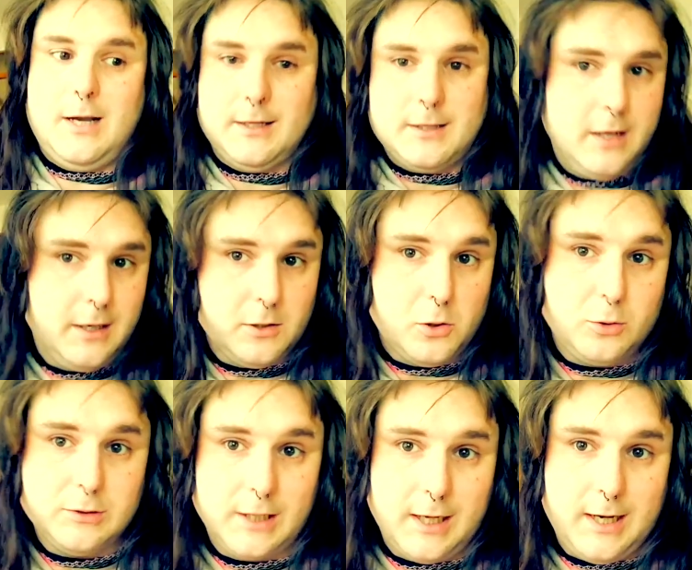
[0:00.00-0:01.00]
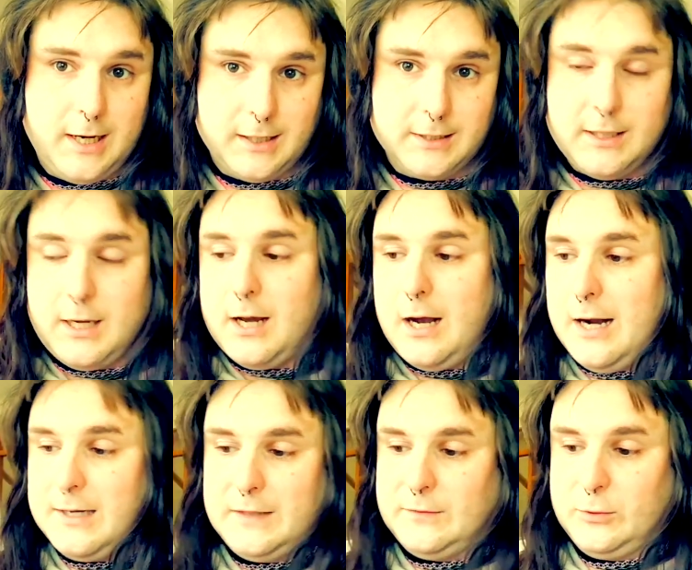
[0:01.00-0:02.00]
Sega Lord X, I
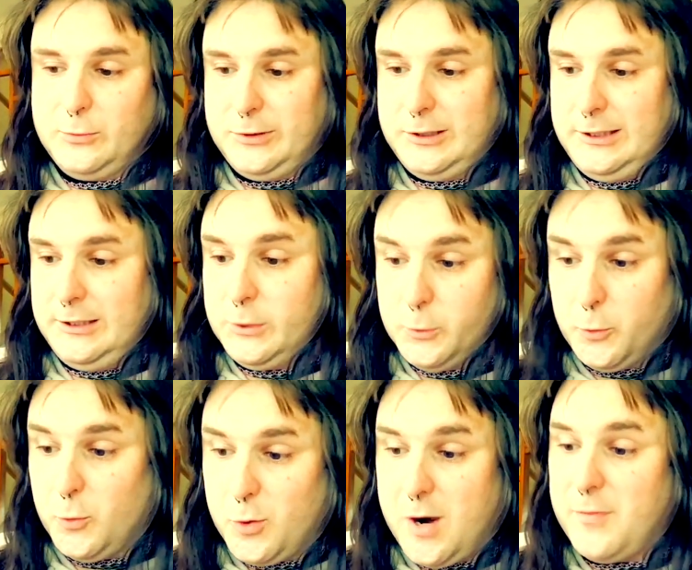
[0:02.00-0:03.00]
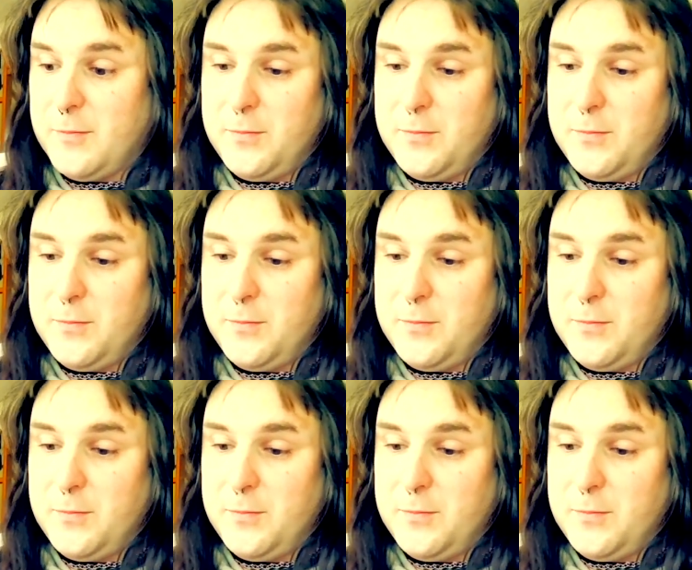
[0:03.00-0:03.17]
never really grew up